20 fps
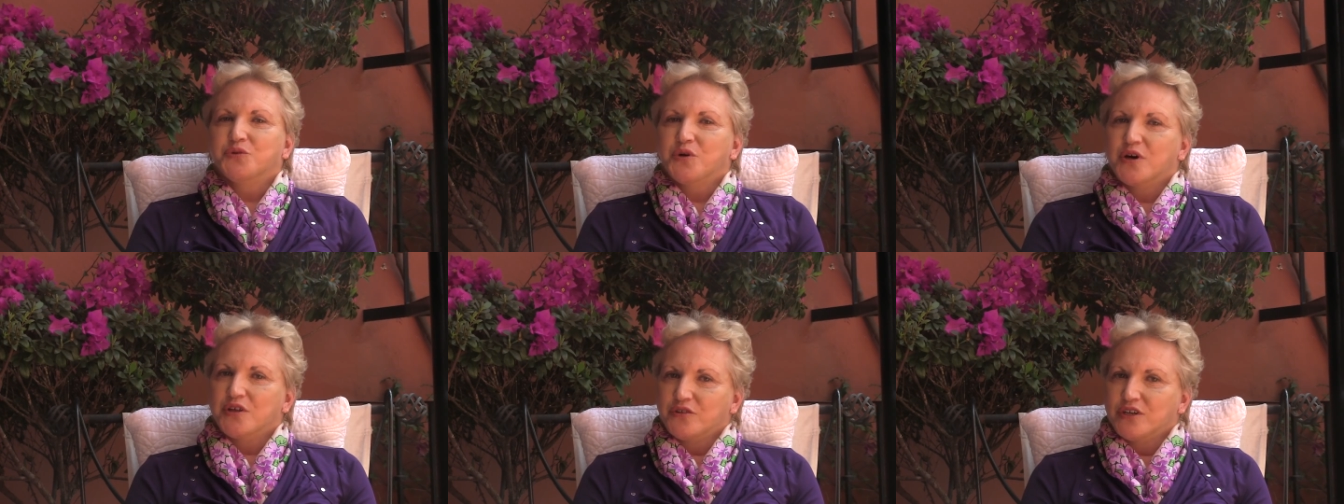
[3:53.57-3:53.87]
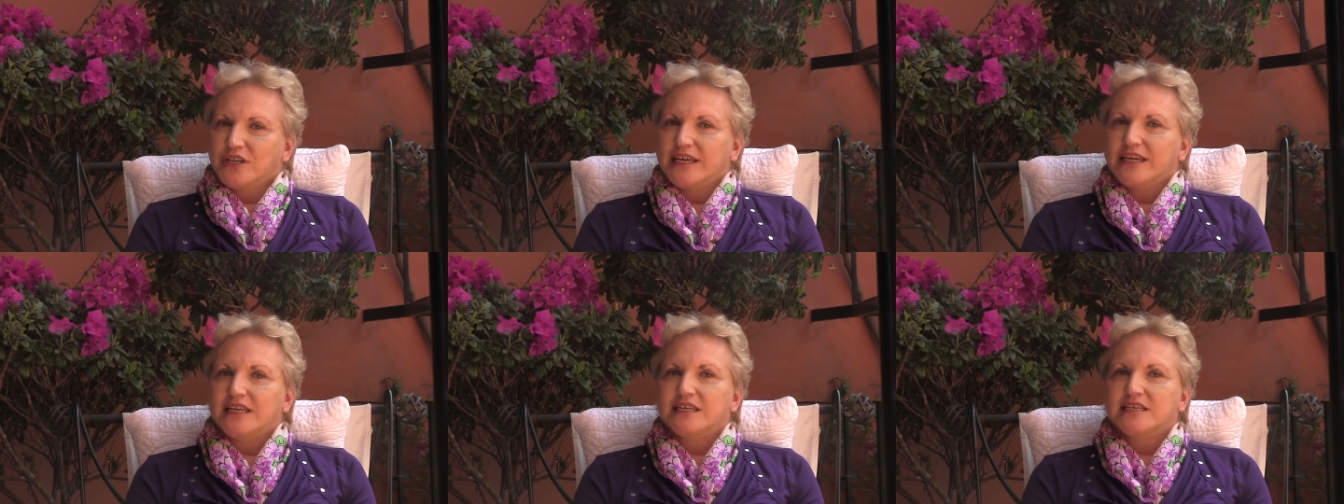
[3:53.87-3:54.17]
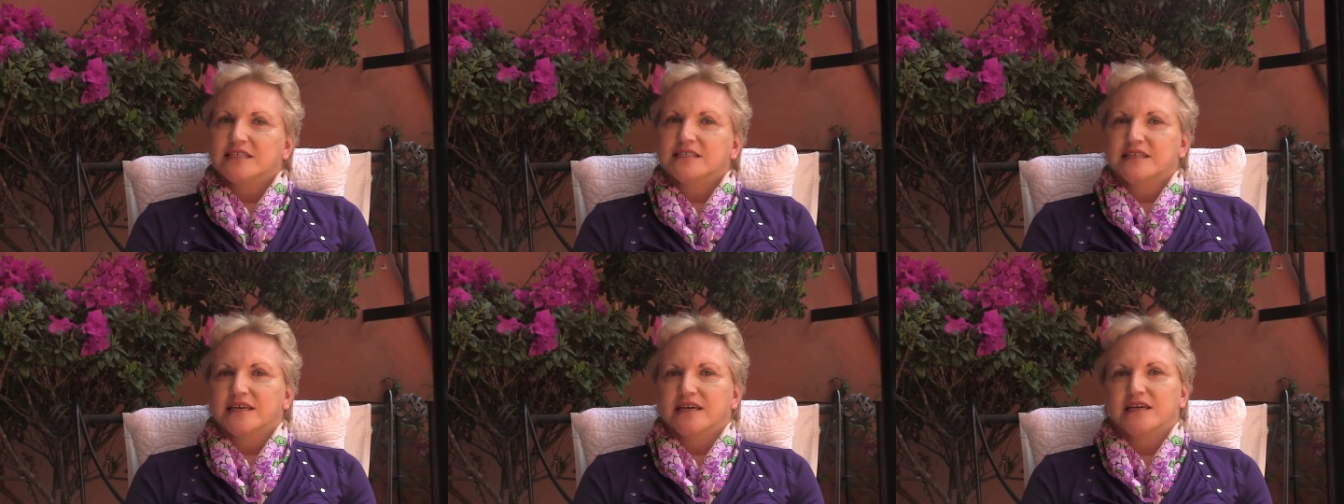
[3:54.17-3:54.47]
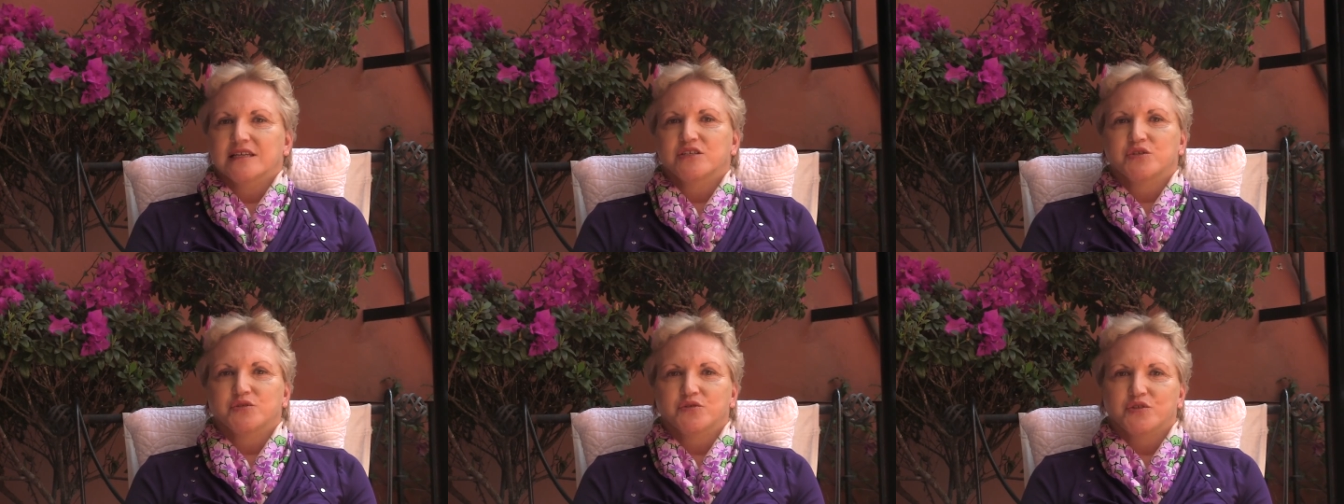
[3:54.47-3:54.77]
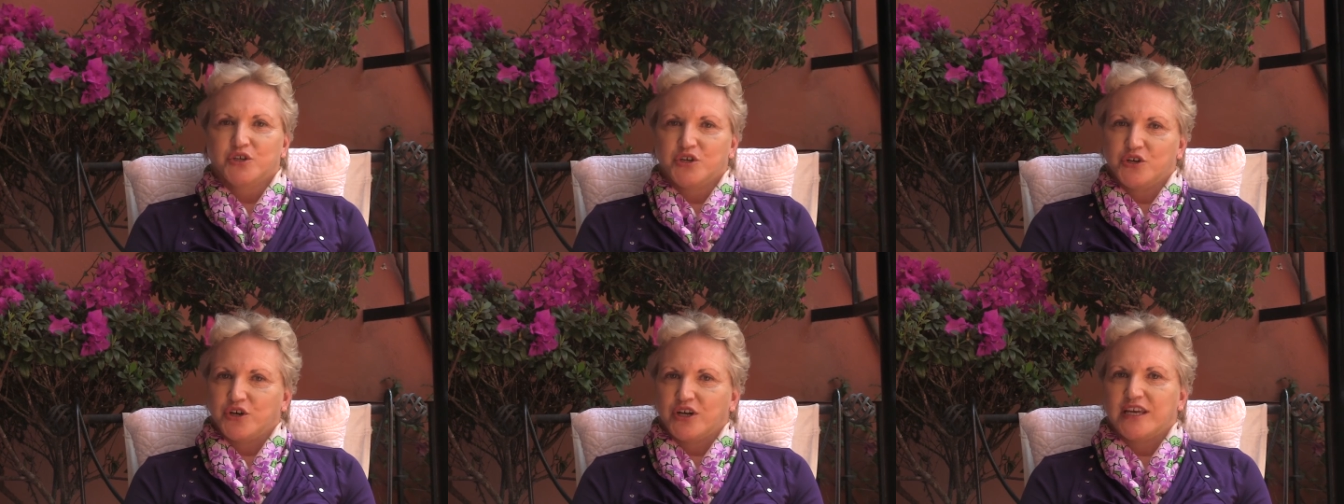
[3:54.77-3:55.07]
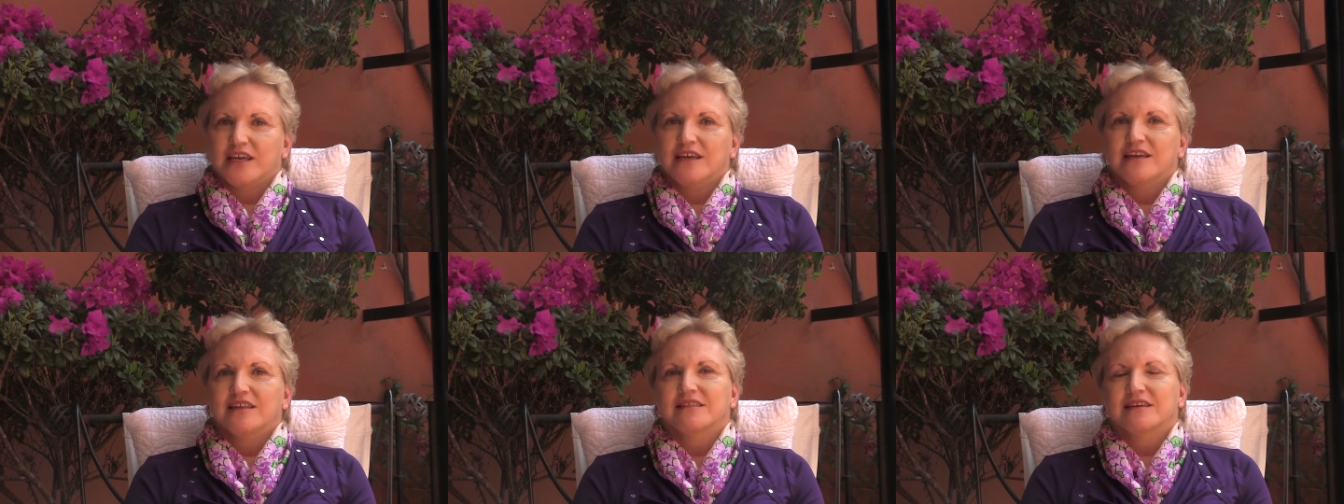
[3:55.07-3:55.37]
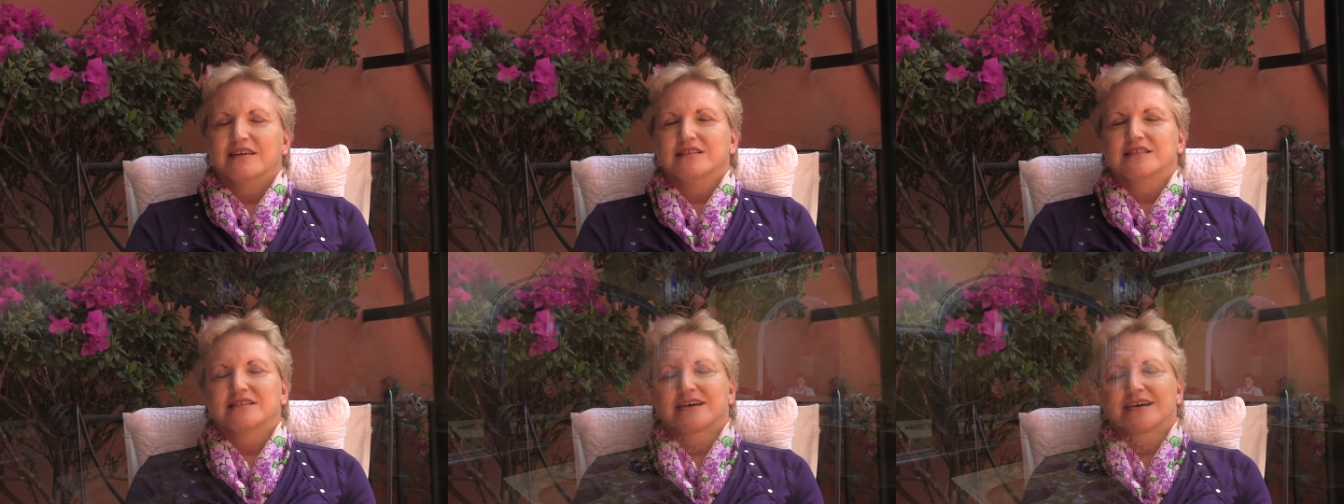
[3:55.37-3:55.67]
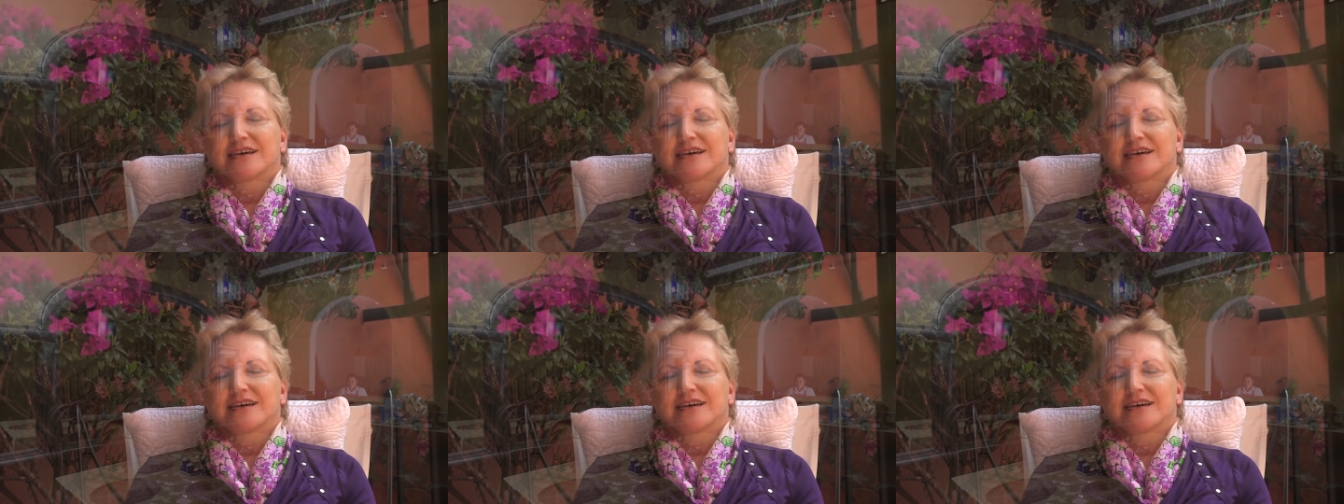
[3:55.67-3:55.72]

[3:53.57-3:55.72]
two other ladies that do the cooking and things